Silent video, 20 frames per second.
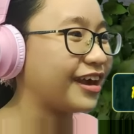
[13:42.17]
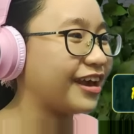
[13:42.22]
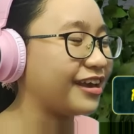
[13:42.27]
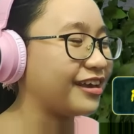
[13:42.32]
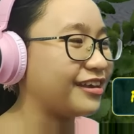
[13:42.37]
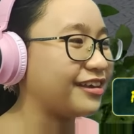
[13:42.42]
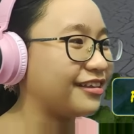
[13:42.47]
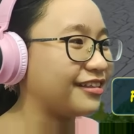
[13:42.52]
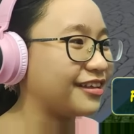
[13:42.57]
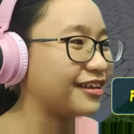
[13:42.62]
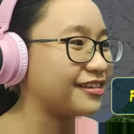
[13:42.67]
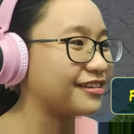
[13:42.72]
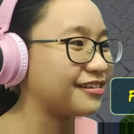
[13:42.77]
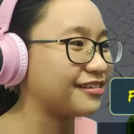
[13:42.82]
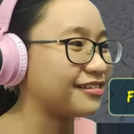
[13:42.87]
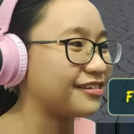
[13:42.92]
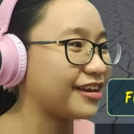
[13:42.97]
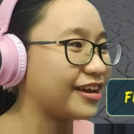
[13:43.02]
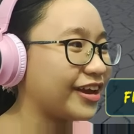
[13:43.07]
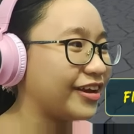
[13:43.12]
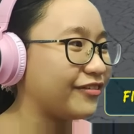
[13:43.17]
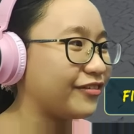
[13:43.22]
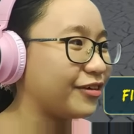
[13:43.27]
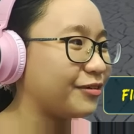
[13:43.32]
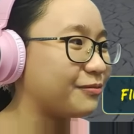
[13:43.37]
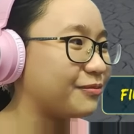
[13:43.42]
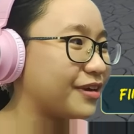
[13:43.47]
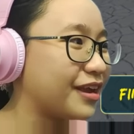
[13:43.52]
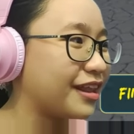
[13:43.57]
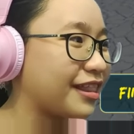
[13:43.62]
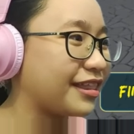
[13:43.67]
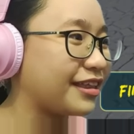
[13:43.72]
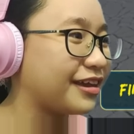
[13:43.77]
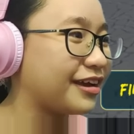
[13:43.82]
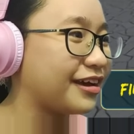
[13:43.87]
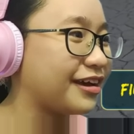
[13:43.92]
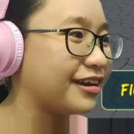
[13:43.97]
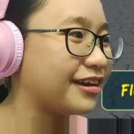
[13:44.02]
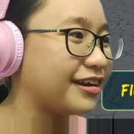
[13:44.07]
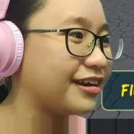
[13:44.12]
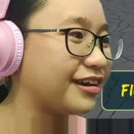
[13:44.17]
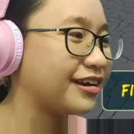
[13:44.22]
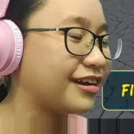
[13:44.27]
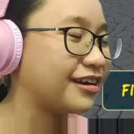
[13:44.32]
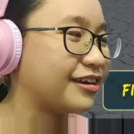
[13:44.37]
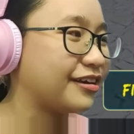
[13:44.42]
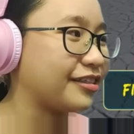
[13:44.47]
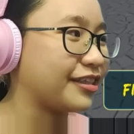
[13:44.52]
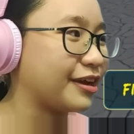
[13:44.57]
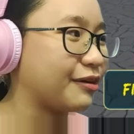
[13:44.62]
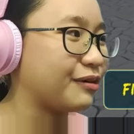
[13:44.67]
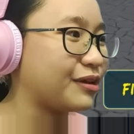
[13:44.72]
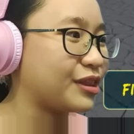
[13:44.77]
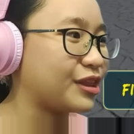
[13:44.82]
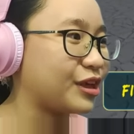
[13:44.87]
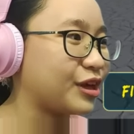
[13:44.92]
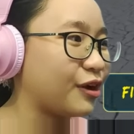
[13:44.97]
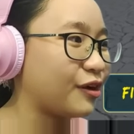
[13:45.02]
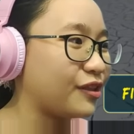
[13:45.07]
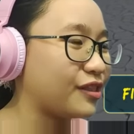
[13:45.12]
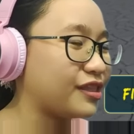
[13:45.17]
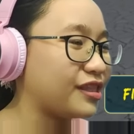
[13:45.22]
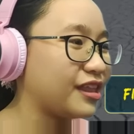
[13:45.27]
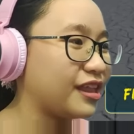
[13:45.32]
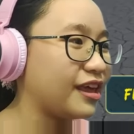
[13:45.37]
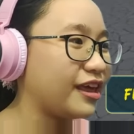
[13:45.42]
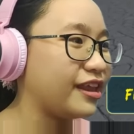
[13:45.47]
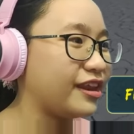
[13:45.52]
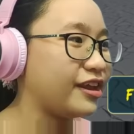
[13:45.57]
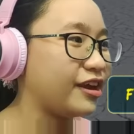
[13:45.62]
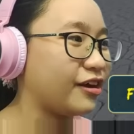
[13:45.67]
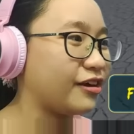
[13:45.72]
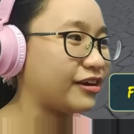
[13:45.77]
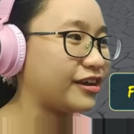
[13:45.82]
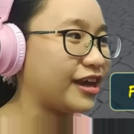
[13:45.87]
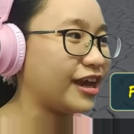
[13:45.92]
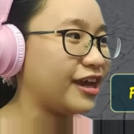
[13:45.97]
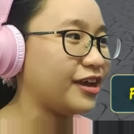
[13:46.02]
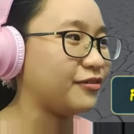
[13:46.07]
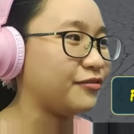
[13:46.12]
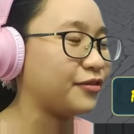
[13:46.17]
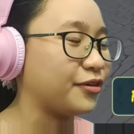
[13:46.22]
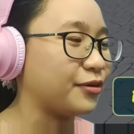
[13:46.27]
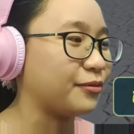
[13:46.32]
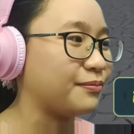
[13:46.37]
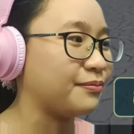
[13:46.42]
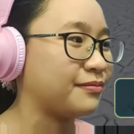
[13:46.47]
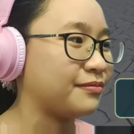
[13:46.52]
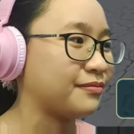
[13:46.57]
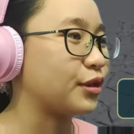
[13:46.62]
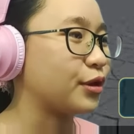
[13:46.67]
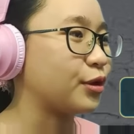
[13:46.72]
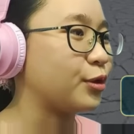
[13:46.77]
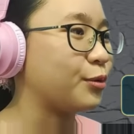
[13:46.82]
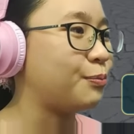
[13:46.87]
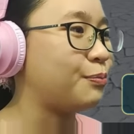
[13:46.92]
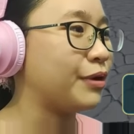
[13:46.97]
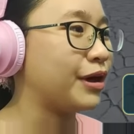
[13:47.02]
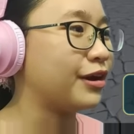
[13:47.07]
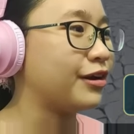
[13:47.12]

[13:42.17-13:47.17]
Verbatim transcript: okay, he's at the study room. That's good because I want to go in, in the arcade room. So you